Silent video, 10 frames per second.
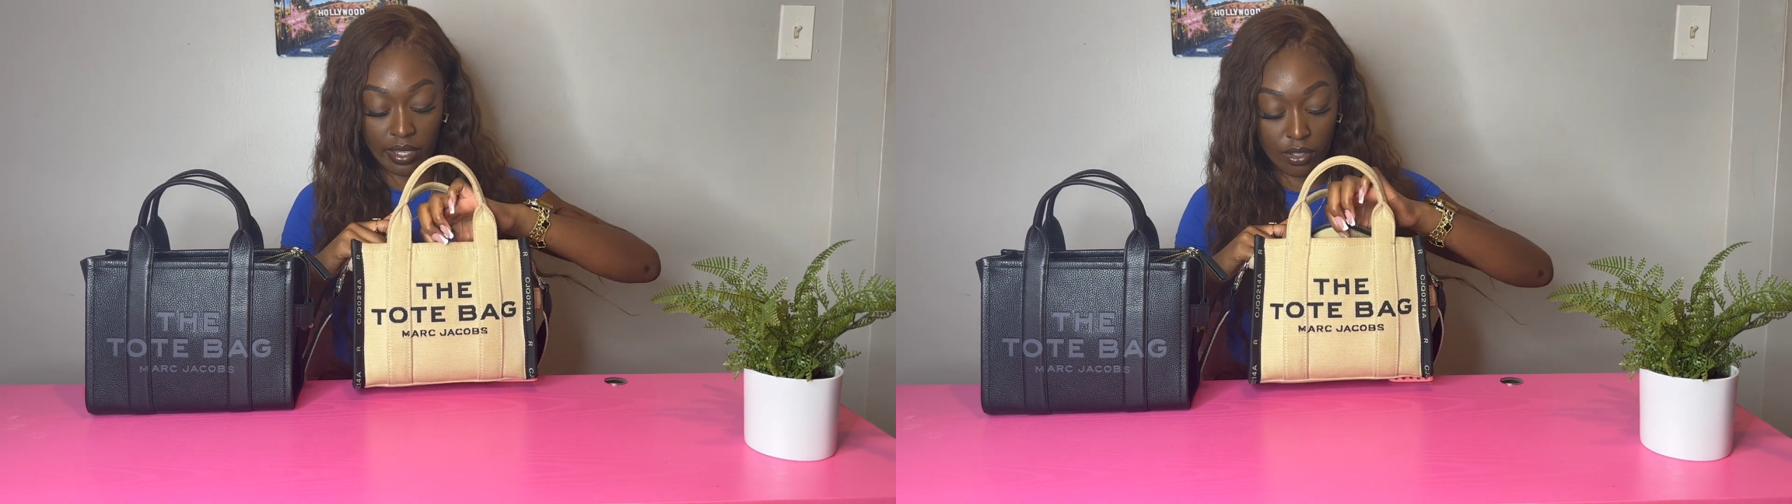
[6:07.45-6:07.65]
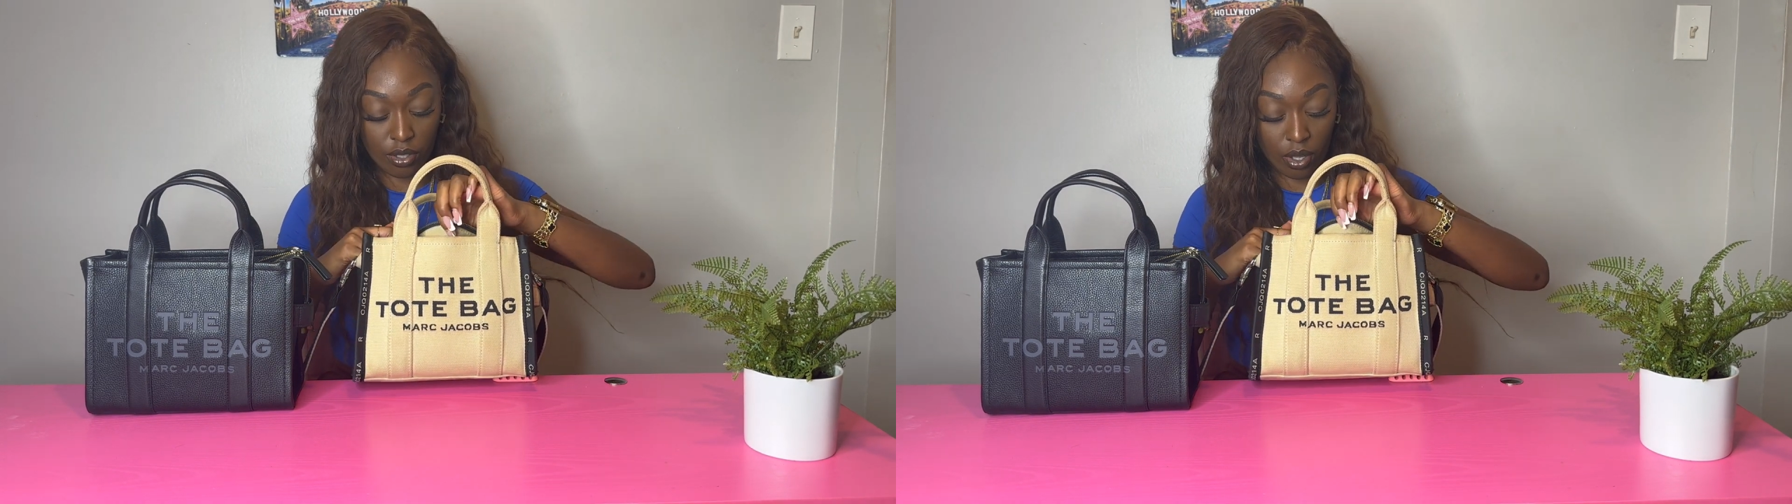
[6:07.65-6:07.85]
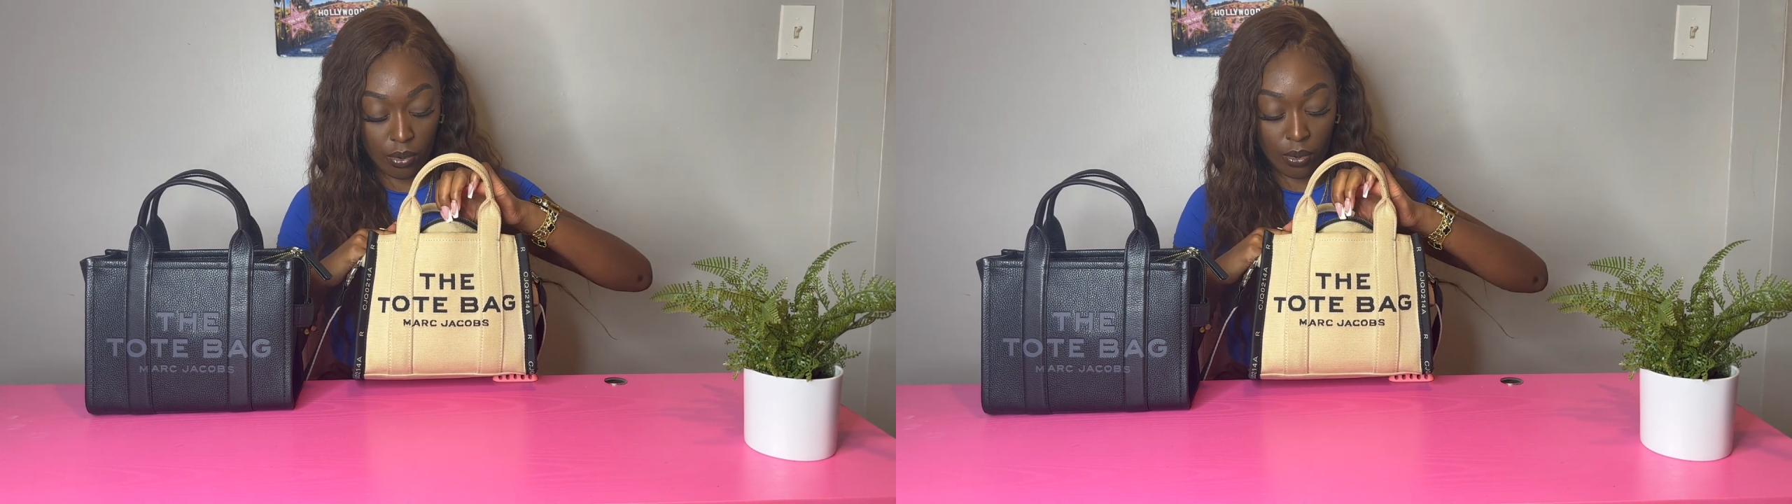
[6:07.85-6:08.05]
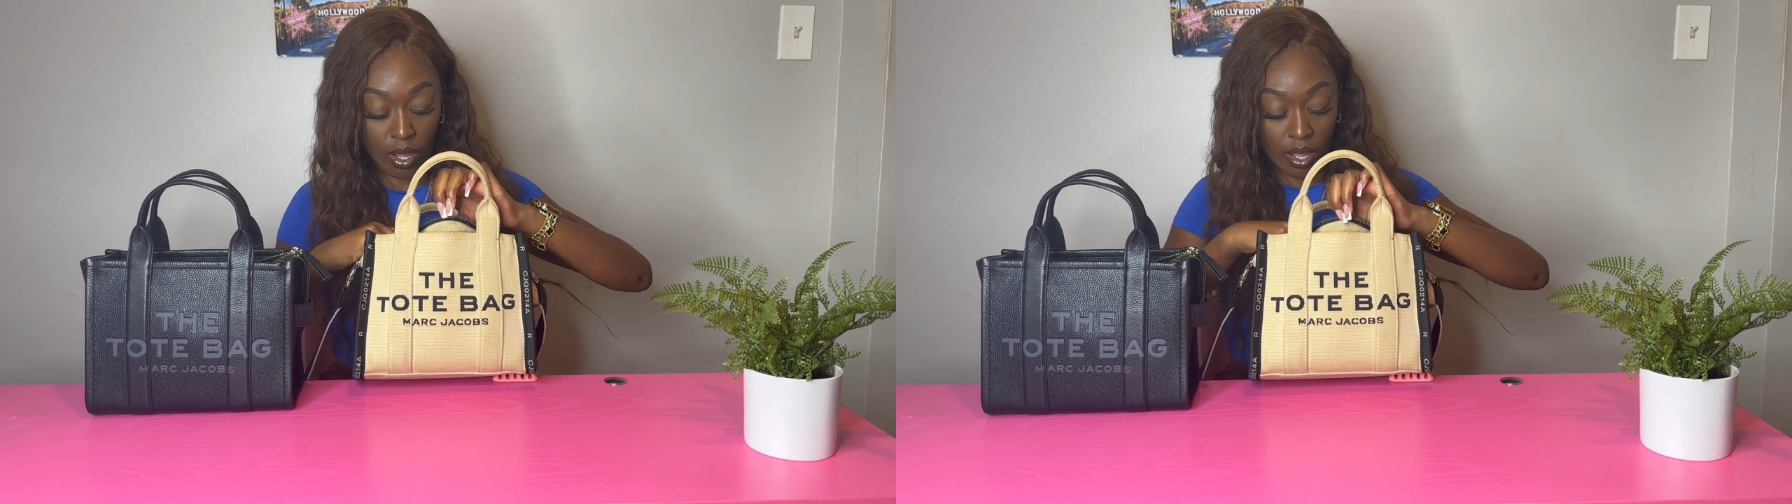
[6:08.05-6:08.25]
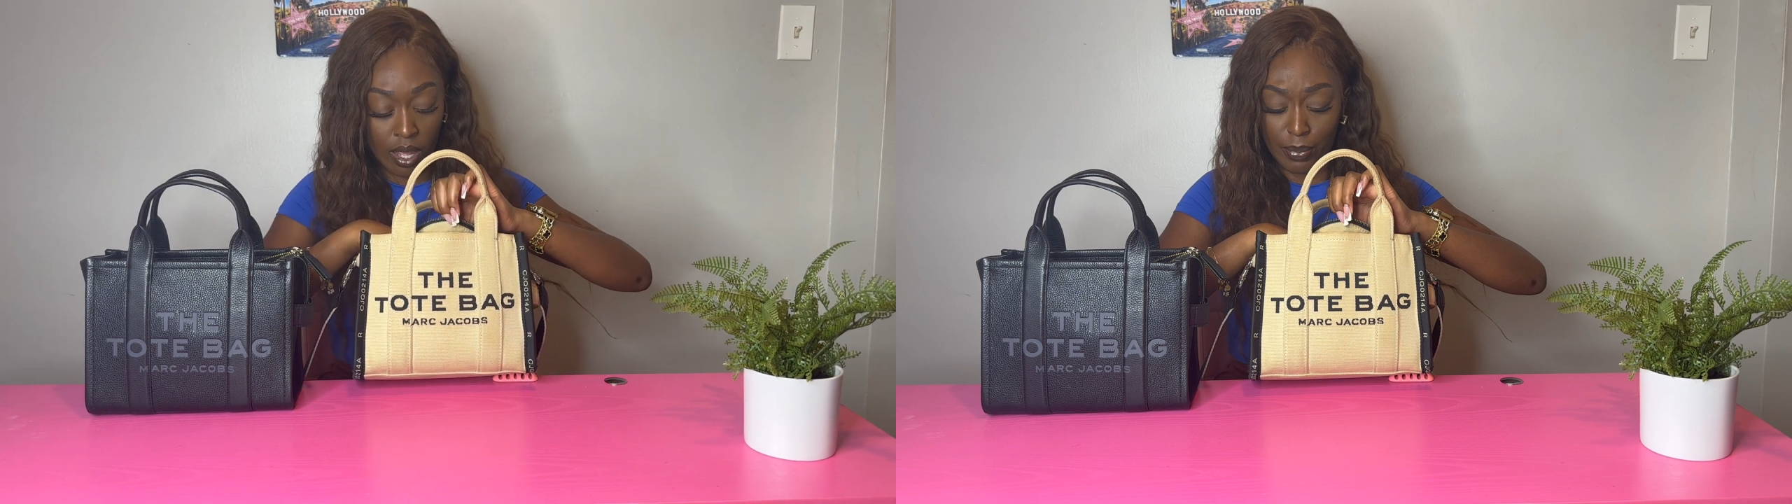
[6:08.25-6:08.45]
so
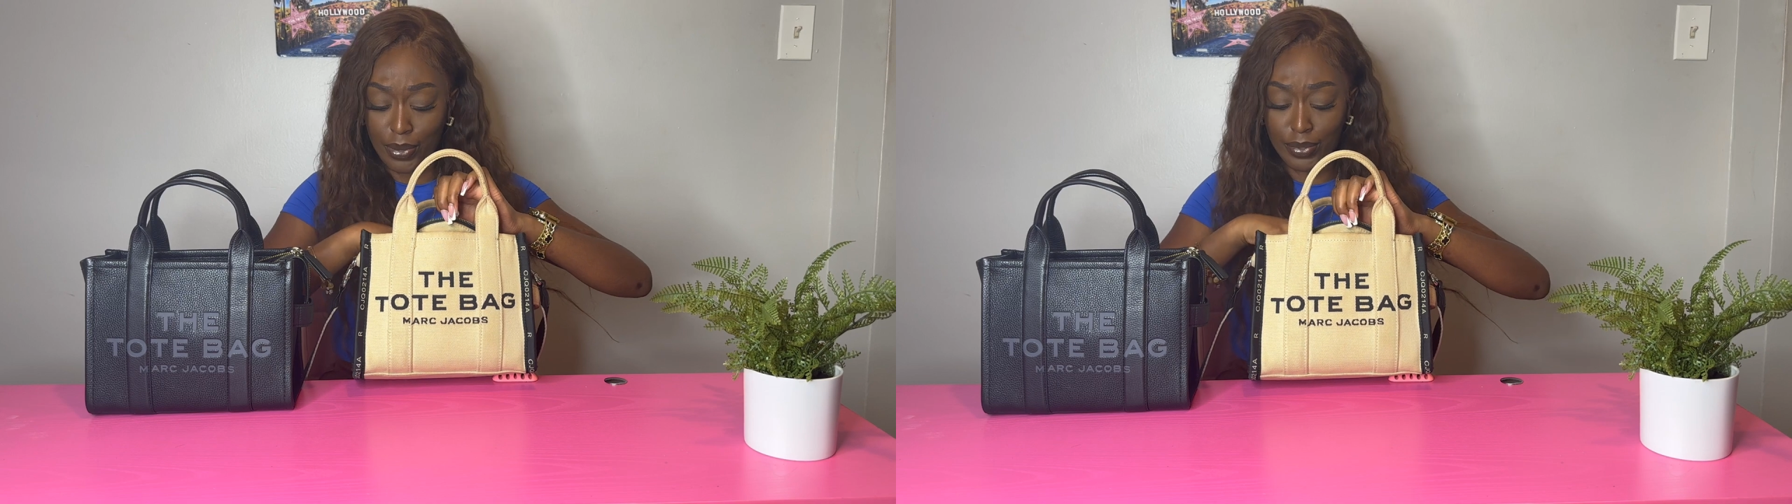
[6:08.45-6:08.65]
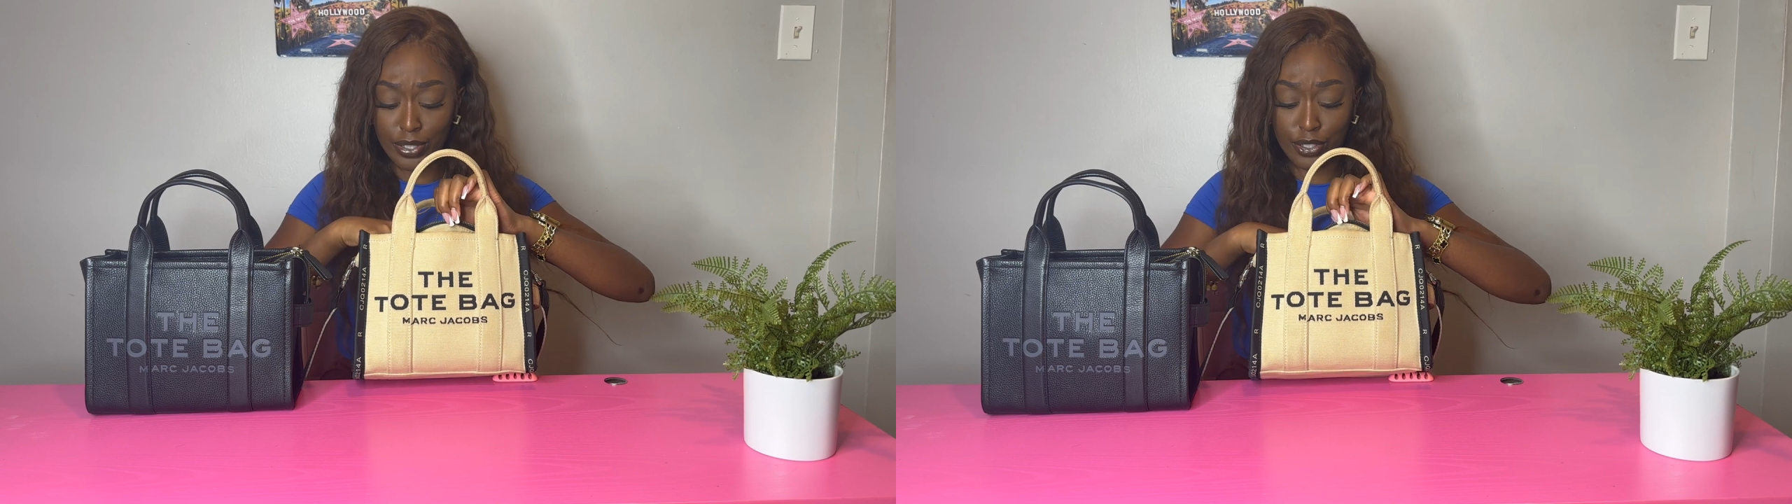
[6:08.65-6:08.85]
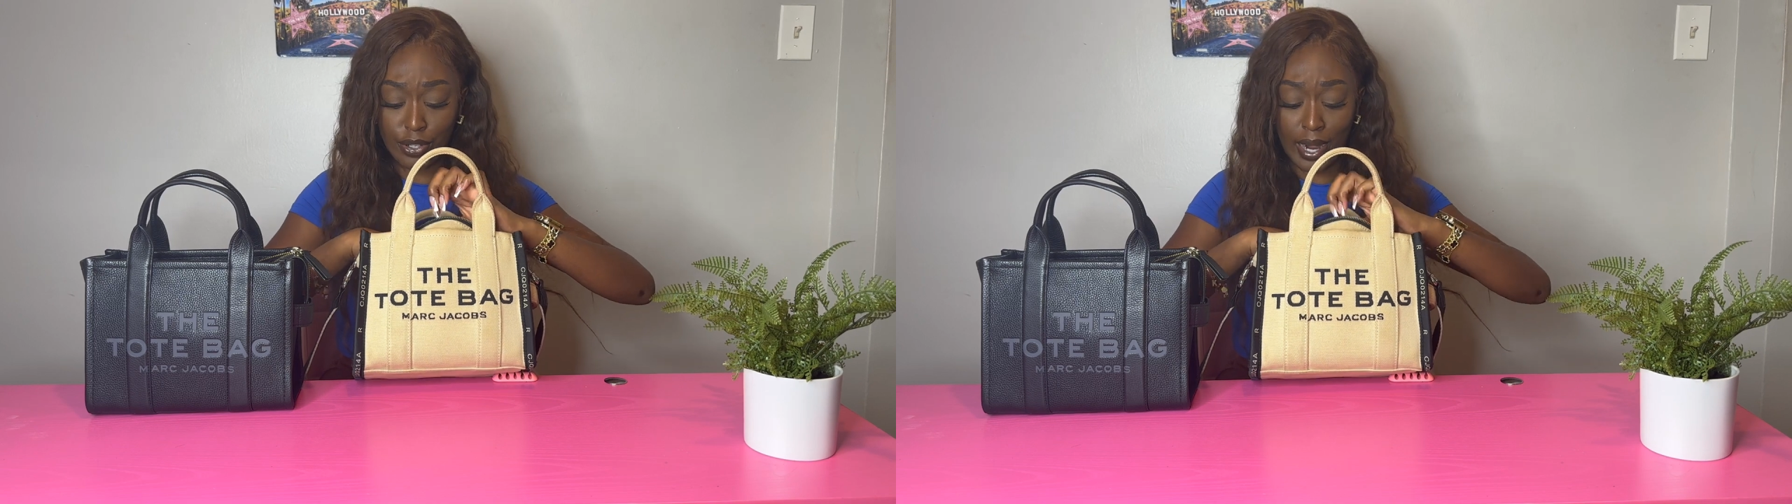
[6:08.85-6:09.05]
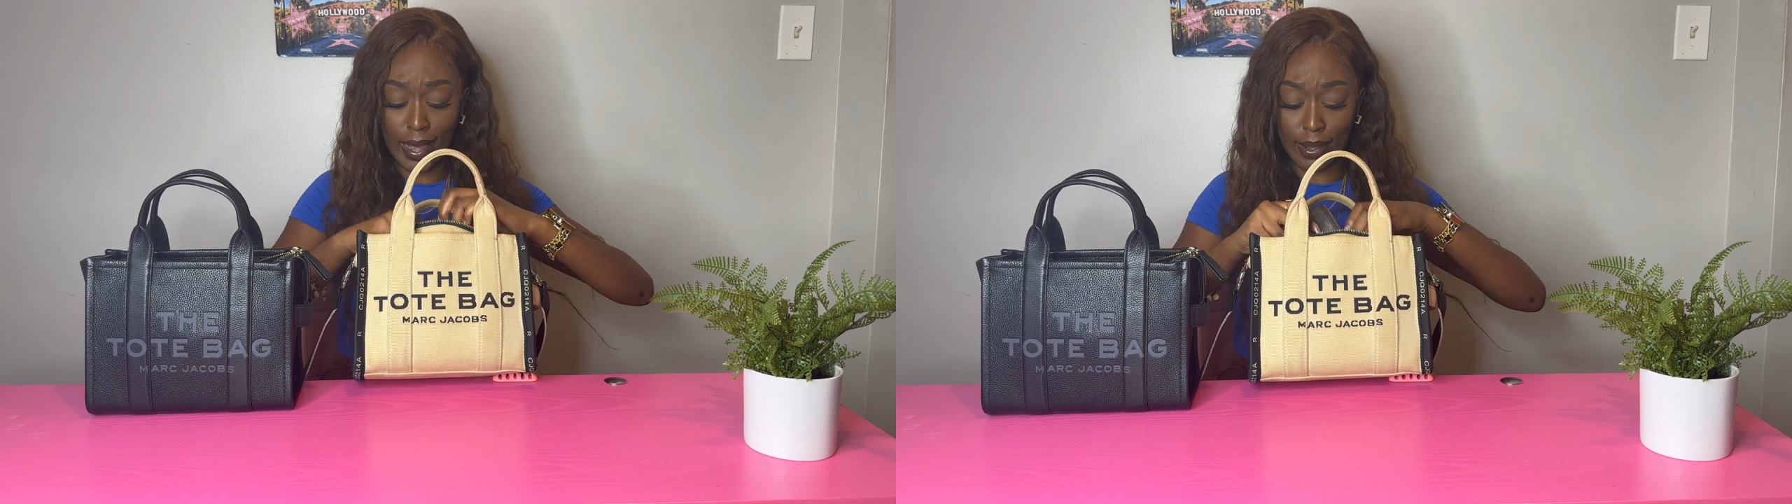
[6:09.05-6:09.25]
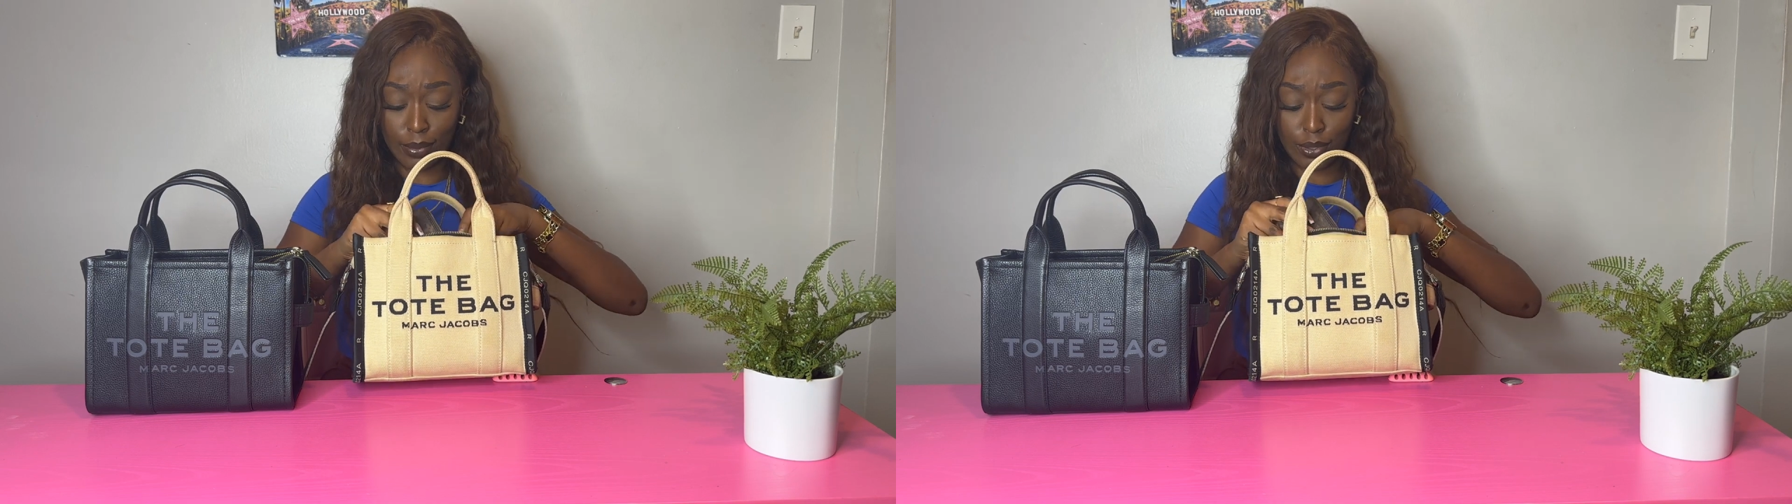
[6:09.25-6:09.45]
I'm not really sure how.